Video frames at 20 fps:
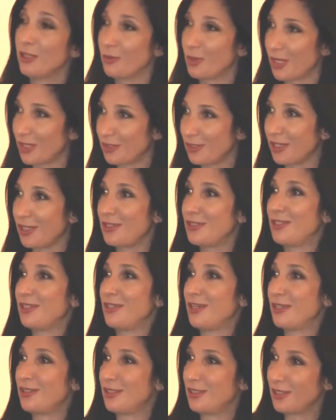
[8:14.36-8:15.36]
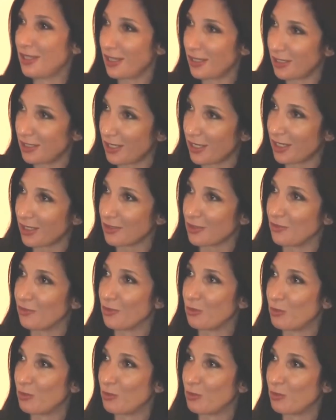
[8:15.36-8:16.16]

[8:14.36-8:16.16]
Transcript: we had a 1999 Act of